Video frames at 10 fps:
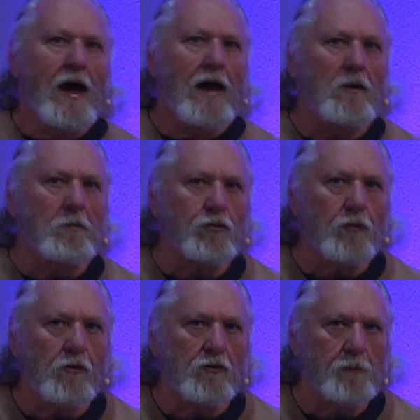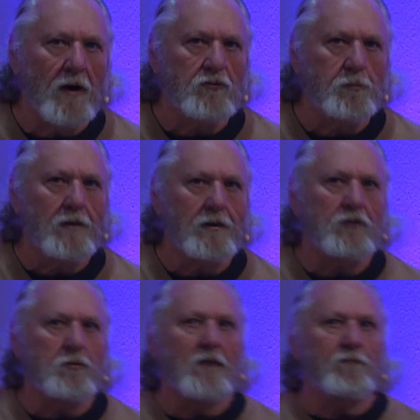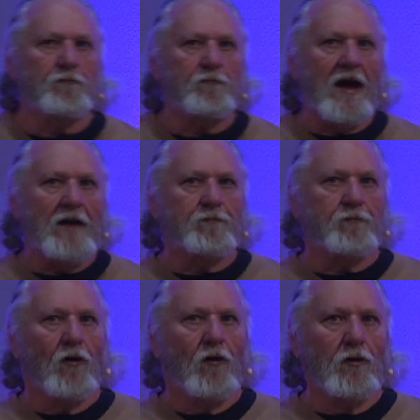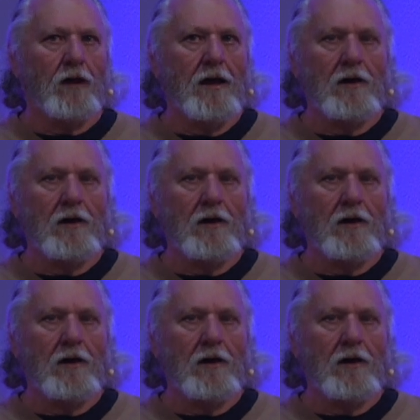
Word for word: And number three, the responsibility to be faithful.